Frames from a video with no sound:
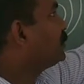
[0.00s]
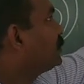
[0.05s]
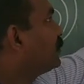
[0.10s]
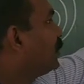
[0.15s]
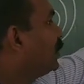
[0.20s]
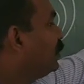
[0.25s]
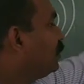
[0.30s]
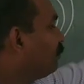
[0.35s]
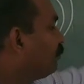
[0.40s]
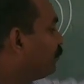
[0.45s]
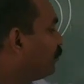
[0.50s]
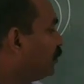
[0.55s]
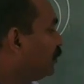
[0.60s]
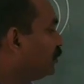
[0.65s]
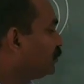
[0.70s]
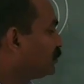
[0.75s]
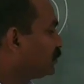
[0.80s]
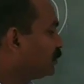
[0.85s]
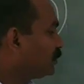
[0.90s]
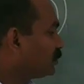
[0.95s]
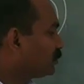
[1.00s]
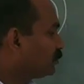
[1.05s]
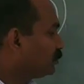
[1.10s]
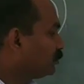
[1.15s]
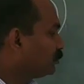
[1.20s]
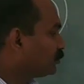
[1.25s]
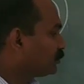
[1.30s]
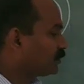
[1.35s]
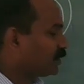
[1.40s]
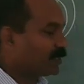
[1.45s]
is infinity
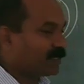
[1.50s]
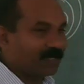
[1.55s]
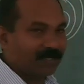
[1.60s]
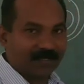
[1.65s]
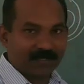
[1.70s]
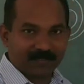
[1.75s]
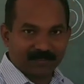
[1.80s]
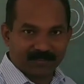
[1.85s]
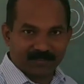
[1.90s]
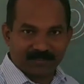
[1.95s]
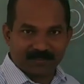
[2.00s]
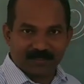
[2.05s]
to second.